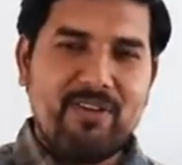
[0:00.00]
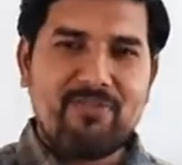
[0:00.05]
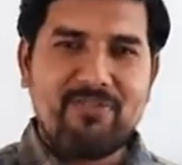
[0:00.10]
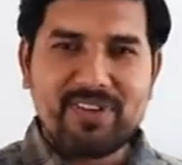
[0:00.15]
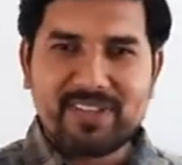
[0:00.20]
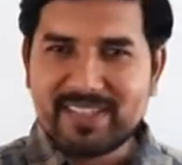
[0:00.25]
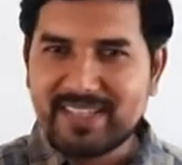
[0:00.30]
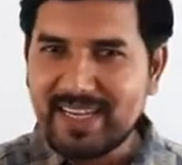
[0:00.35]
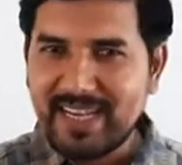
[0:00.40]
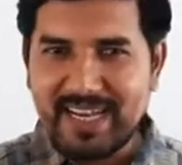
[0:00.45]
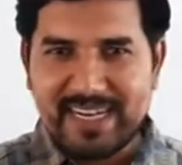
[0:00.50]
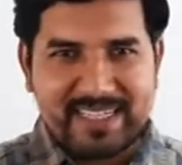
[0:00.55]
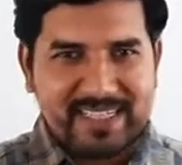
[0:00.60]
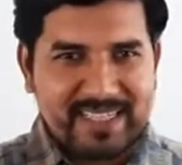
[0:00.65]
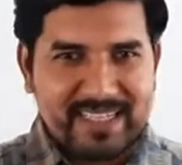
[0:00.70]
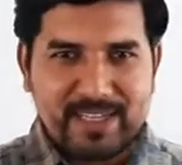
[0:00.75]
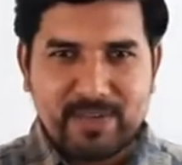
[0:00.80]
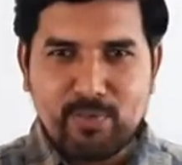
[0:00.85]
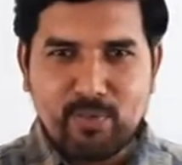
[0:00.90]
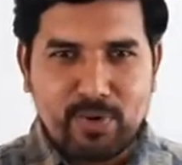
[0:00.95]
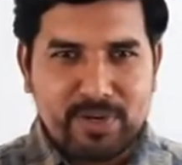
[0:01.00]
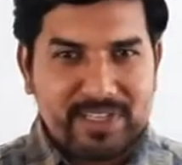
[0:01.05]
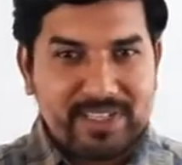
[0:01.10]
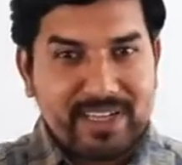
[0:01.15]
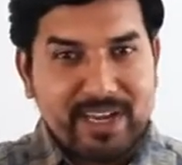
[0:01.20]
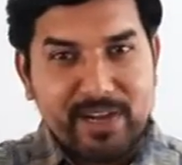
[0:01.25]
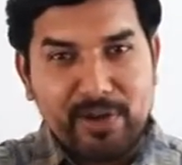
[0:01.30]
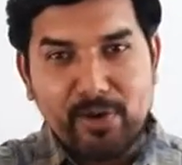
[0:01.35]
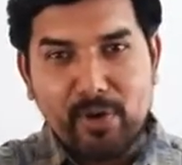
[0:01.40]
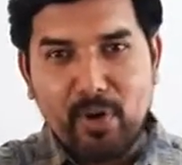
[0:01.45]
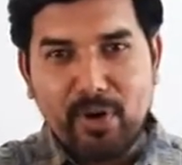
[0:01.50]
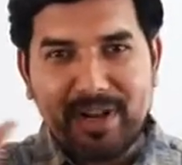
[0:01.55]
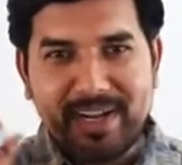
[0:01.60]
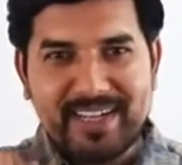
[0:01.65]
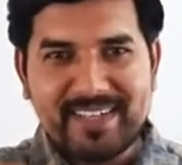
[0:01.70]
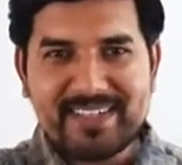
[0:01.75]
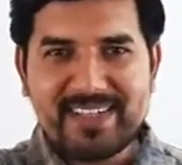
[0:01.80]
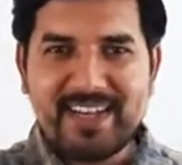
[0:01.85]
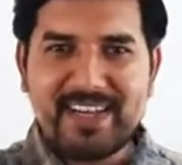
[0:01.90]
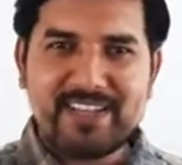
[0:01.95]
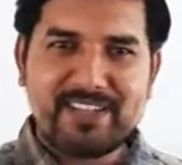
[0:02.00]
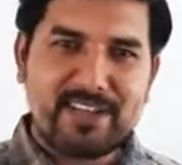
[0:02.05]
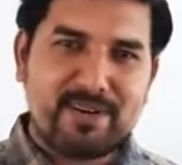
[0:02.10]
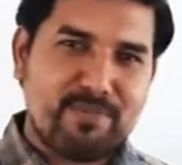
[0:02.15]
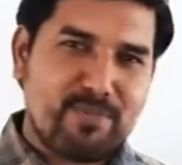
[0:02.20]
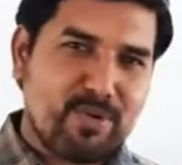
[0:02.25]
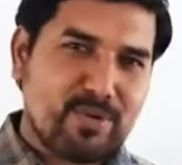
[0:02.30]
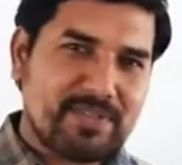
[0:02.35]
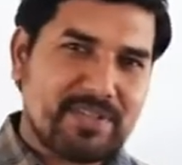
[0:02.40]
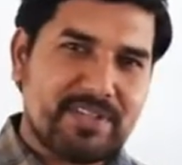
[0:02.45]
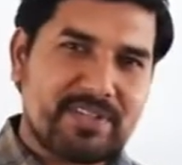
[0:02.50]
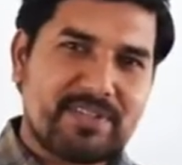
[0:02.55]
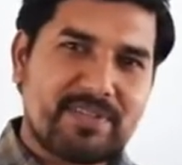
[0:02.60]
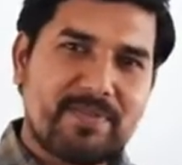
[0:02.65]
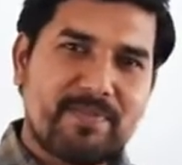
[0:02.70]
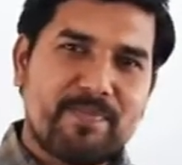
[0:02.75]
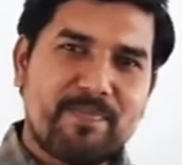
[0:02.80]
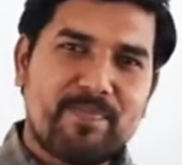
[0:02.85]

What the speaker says: First let's see what is a non-distillation process.